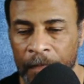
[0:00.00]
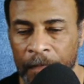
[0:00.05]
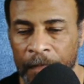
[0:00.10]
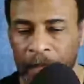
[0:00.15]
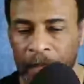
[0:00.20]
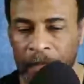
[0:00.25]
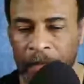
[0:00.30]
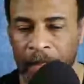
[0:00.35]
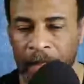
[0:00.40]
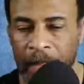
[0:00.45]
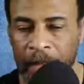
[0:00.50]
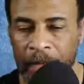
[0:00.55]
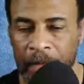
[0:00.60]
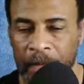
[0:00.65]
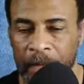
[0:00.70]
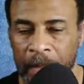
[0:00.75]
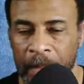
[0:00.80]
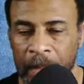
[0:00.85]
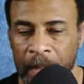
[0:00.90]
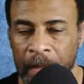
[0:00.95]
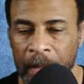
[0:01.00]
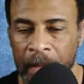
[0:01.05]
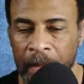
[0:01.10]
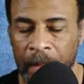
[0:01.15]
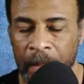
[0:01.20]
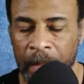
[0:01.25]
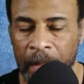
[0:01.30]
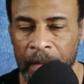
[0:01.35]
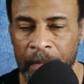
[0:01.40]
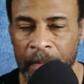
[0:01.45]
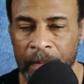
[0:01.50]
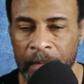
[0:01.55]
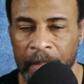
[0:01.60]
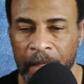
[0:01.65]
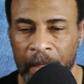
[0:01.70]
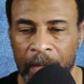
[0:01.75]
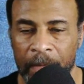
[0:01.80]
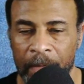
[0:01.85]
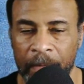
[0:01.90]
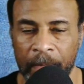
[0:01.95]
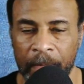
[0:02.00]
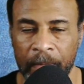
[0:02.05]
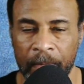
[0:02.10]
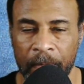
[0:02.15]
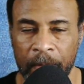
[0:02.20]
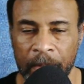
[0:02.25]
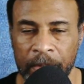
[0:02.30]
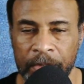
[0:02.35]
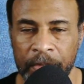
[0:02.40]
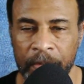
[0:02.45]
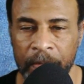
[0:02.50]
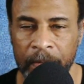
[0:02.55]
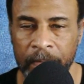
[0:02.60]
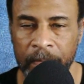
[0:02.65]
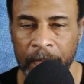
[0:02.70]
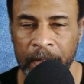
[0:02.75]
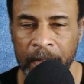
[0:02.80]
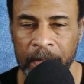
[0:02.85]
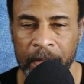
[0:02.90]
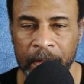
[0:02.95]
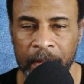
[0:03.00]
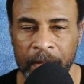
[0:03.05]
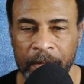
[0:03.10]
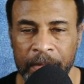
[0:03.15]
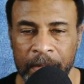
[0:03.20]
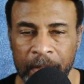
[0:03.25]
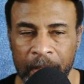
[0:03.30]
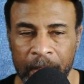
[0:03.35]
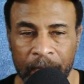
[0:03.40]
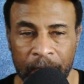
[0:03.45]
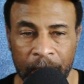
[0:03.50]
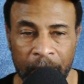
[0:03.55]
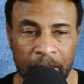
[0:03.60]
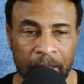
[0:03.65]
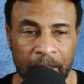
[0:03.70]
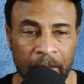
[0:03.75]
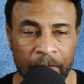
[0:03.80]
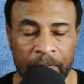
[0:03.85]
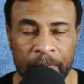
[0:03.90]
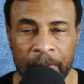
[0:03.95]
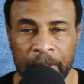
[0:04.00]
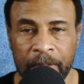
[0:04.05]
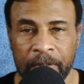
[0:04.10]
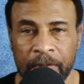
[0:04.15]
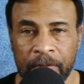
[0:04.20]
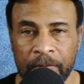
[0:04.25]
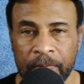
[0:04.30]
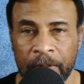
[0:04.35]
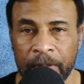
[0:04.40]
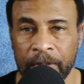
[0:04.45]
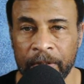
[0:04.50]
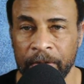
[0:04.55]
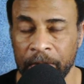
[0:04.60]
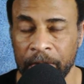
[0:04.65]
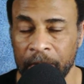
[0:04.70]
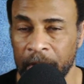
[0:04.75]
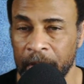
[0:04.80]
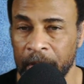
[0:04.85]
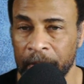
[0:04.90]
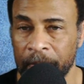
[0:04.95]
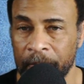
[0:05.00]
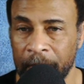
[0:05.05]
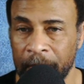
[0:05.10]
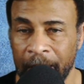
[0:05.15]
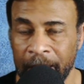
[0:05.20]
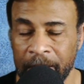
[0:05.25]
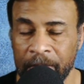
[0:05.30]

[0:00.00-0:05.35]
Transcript: from there, now what you must understand, rate confirmation is what you're going to get.